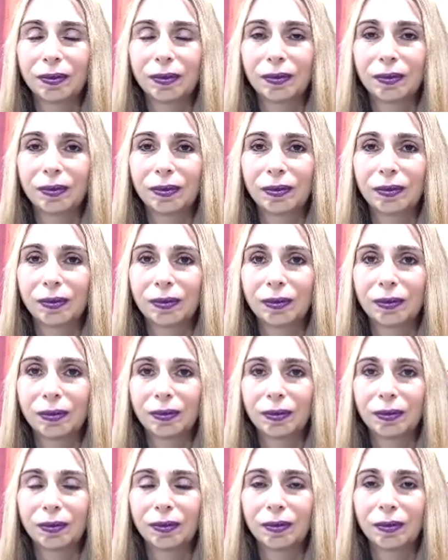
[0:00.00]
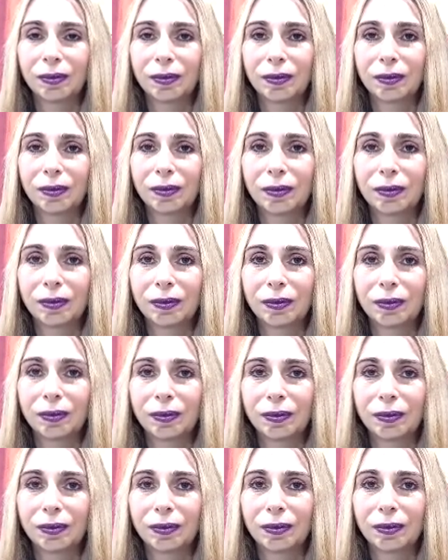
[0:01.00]

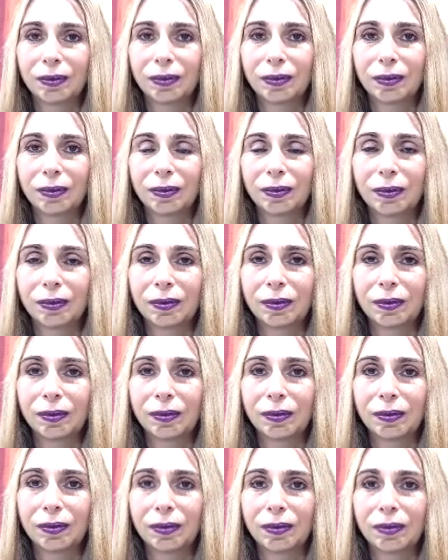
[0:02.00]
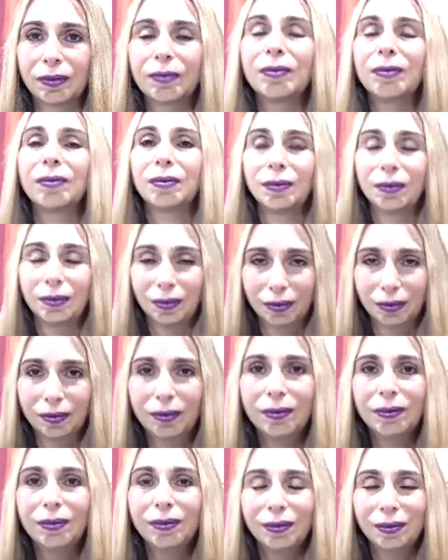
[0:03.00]

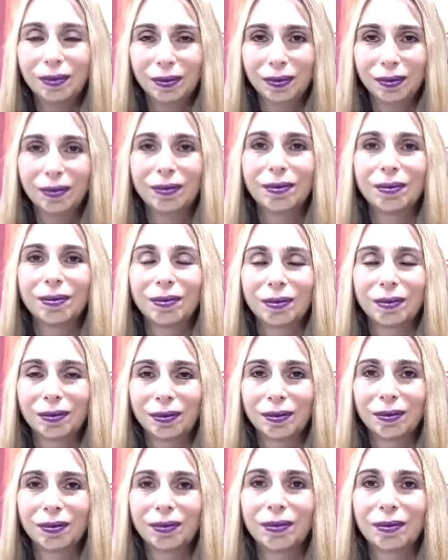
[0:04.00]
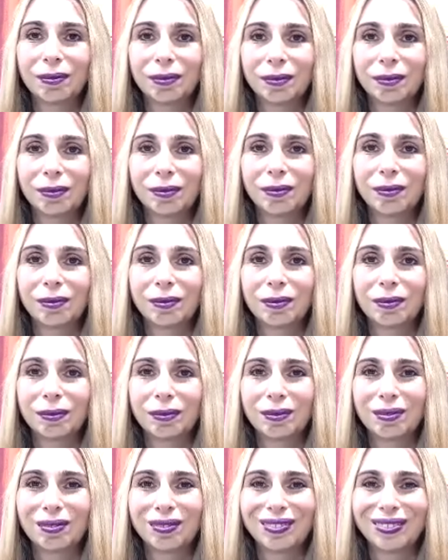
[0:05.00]

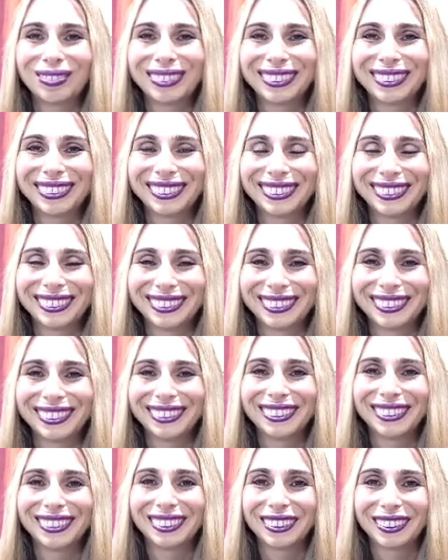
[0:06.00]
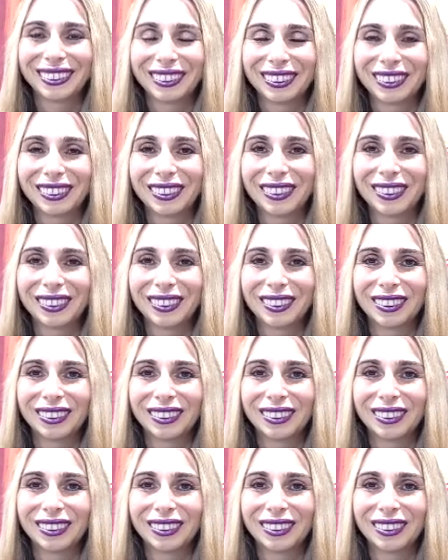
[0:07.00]
This person isn't speaking.